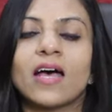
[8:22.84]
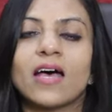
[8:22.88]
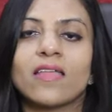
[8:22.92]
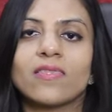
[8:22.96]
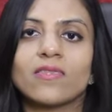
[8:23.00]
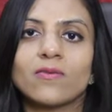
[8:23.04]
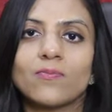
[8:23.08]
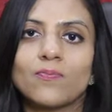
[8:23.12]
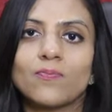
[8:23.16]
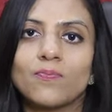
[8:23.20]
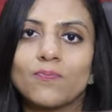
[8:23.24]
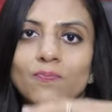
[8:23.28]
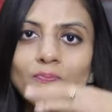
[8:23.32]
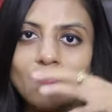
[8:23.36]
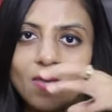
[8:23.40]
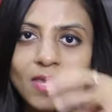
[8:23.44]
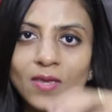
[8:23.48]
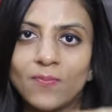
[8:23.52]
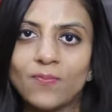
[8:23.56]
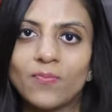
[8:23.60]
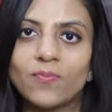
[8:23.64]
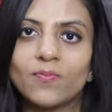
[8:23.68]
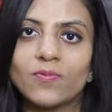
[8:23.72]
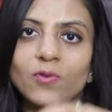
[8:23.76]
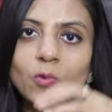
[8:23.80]
and the,
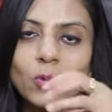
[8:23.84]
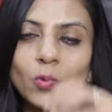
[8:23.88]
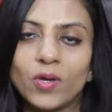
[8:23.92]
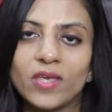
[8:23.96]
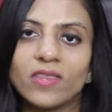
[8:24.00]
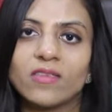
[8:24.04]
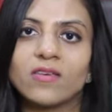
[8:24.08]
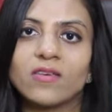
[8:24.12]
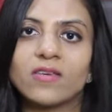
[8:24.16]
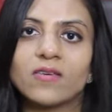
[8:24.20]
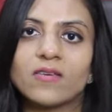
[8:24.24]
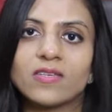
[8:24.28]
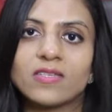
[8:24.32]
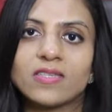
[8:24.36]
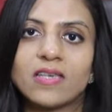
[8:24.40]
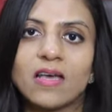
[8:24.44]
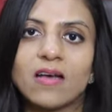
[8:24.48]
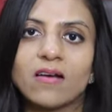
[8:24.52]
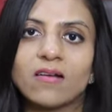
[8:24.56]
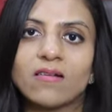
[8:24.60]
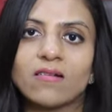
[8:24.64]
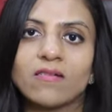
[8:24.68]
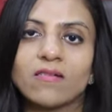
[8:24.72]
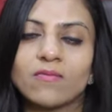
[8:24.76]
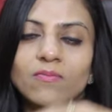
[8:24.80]
paper, the way the
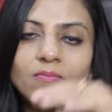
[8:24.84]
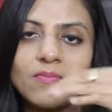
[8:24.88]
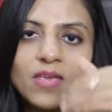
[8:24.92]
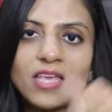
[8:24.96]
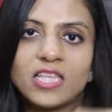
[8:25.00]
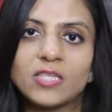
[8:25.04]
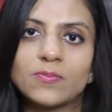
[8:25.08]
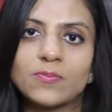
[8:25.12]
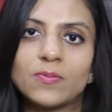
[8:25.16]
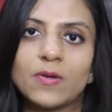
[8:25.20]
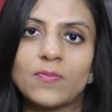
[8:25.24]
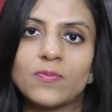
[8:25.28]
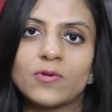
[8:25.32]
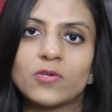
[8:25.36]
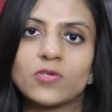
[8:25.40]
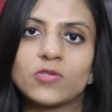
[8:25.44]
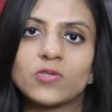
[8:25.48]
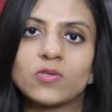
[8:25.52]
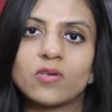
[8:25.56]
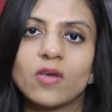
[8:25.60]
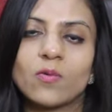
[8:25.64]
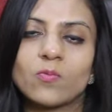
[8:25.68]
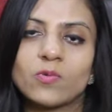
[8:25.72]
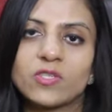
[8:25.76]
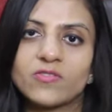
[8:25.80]
uh, mains paper
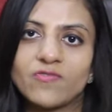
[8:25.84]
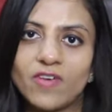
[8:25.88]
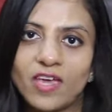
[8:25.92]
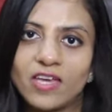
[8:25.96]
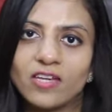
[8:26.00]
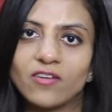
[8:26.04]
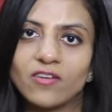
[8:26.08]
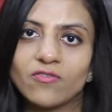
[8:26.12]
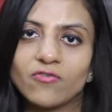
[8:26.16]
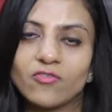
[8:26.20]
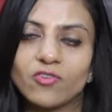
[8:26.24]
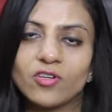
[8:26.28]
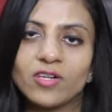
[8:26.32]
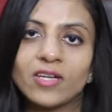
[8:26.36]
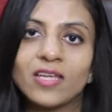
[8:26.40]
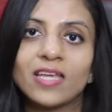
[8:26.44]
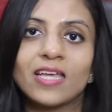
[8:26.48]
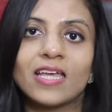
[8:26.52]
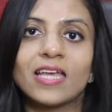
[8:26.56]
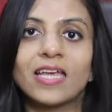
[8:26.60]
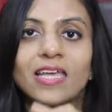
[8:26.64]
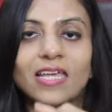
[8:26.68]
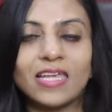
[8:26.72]
used to come was very different.